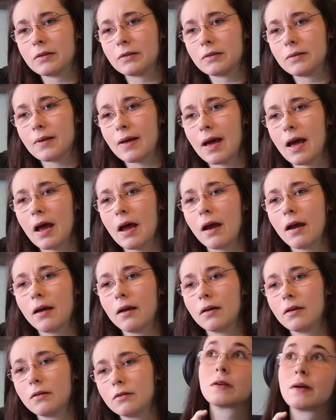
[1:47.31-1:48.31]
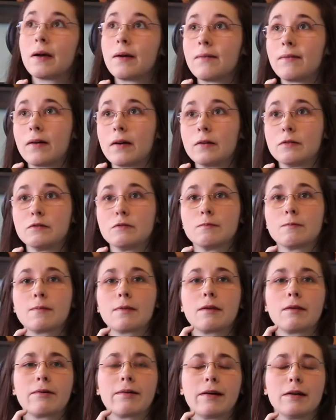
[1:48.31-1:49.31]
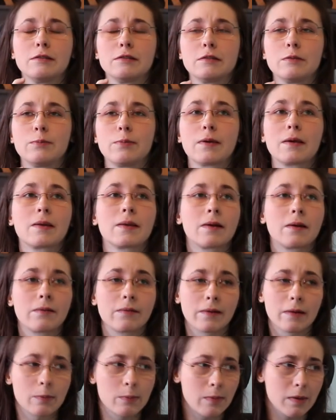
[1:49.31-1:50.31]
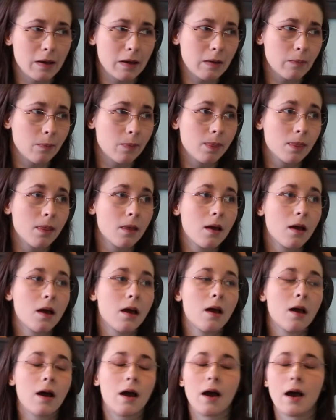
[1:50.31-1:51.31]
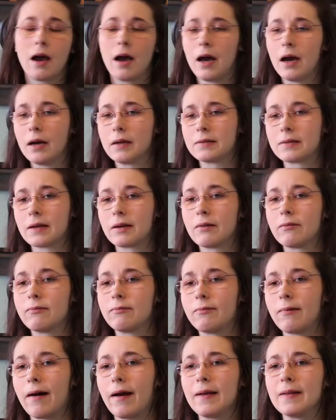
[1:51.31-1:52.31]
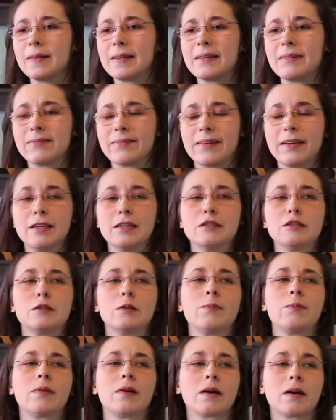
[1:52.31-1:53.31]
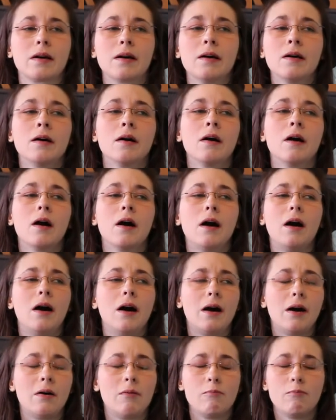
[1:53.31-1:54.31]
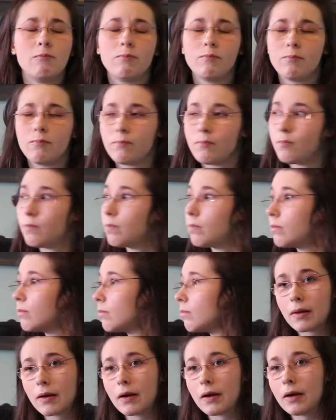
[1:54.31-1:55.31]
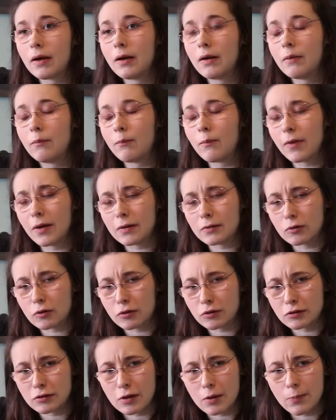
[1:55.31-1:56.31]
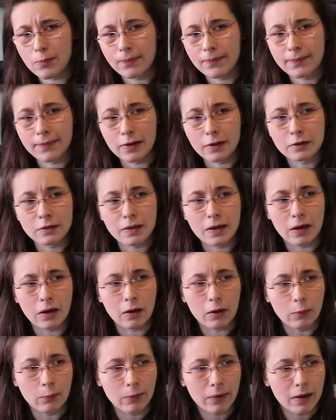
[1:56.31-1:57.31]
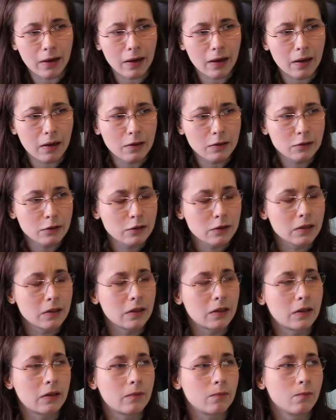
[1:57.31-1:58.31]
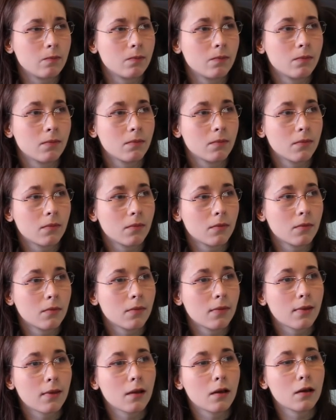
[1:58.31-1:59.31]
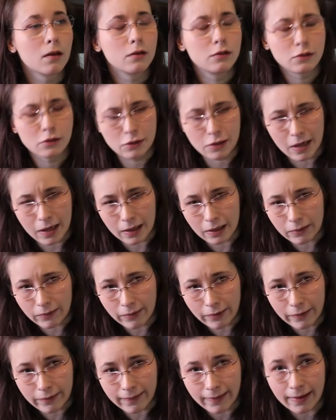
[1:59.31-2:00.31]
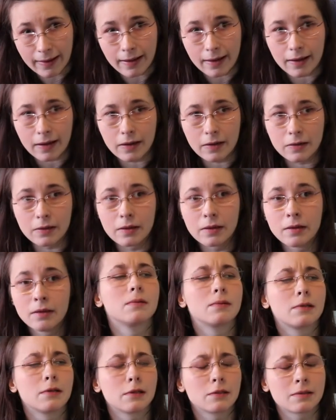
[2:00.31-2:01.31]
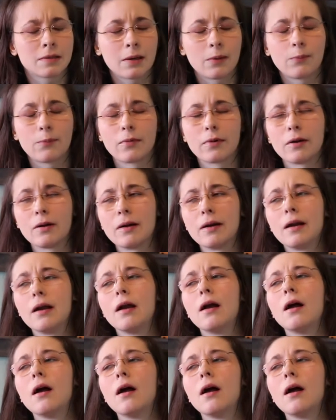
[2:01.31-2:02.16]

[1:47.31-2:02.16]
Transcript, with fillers: into that, and I want you guys to be there with me as I finally finish the book. Um, the mentorship does not open until January and December